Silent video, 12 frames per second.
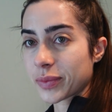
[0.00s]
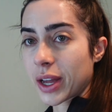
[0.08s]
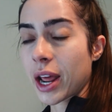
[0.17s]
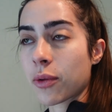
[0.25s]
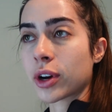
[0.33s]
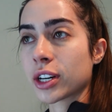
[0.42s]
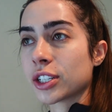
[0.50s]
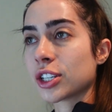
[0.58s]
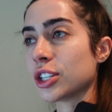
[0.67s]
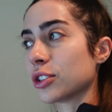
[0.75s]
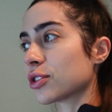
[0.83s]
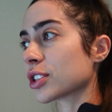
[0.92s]
And I wanted to
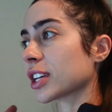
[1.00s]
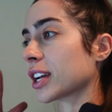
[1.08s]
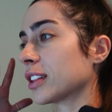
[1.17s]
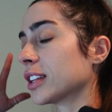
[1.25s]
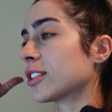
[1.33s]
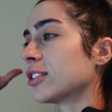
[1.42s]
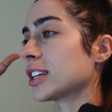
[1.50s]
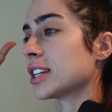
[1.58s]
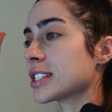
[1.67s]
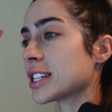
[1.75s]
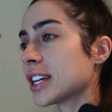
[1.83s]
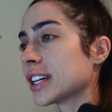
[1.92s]
do just like a little
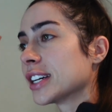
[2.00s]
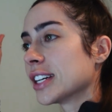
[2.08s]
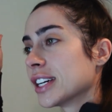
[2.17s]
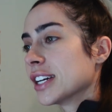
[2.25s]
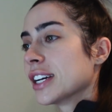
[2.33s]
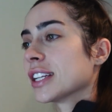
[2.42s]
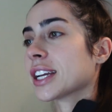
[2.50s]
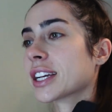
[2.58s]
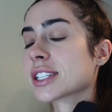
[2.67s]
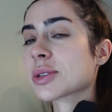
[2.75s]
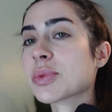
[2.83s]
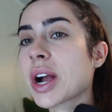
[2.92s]
easy,
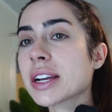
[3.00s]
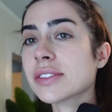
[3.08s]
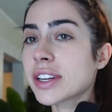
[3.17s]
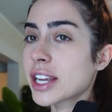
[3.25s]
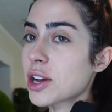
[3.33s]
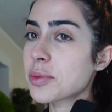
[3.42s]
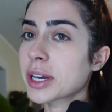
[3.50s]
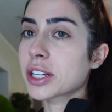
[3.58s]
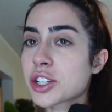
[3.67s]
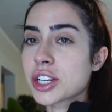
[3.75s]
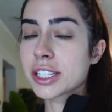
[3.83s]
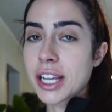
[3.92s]
like surprise video,
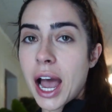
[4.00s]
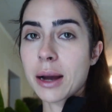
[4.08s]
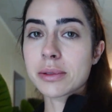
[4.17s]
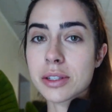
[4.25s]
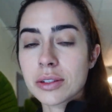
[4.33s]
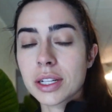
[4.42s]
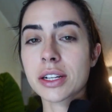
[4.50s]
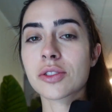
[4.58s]
because she's absolutely